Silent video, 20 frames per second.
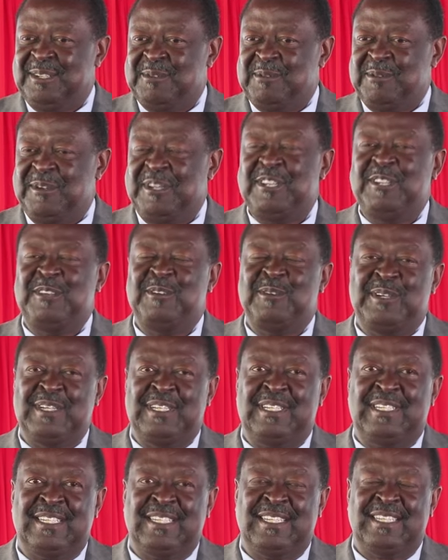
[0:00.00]
We knew
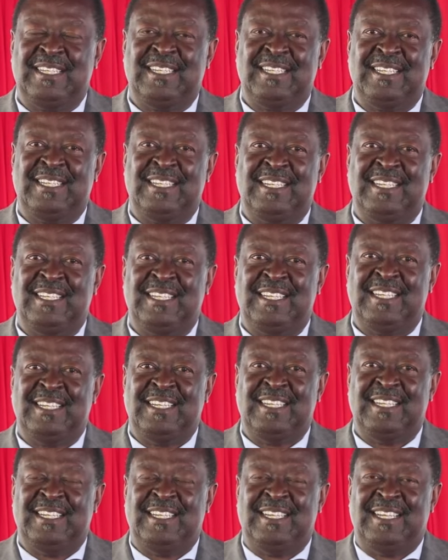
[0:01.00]
it,
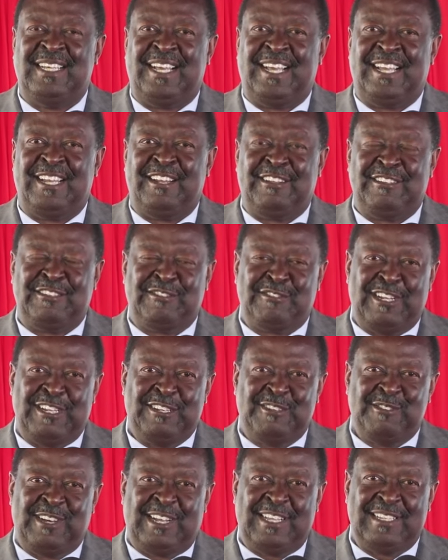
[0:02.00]
and I was trying
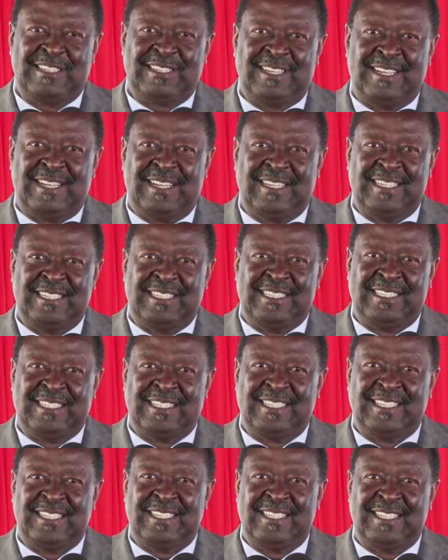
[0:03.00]
to ask
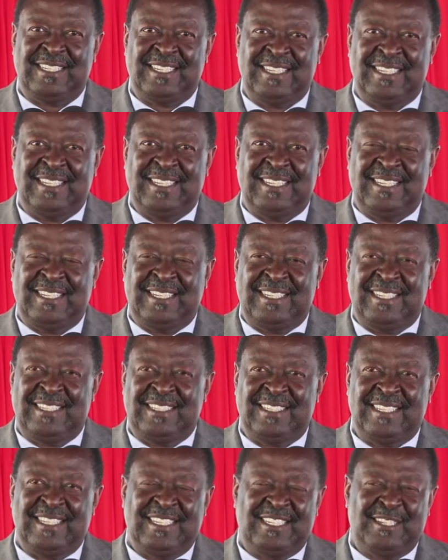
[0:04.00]
Agnes,
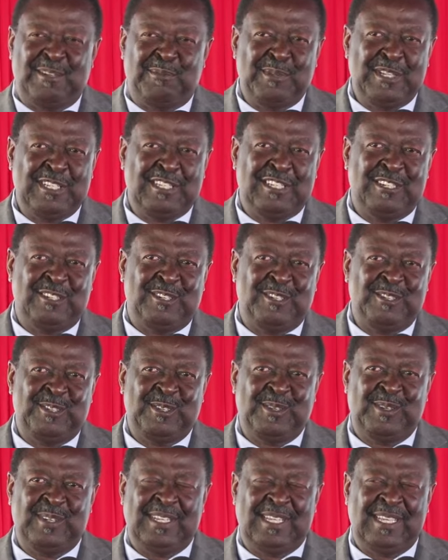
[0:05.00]
is there some
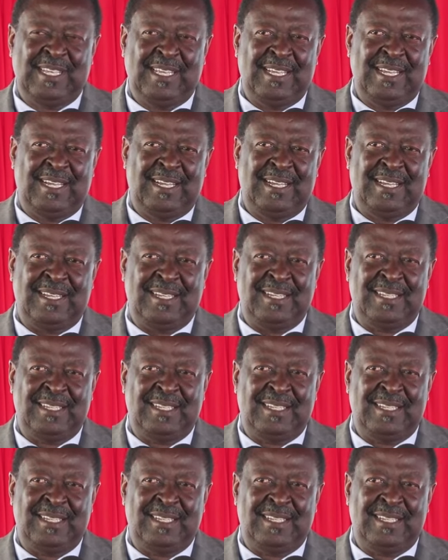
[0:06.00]
institution here?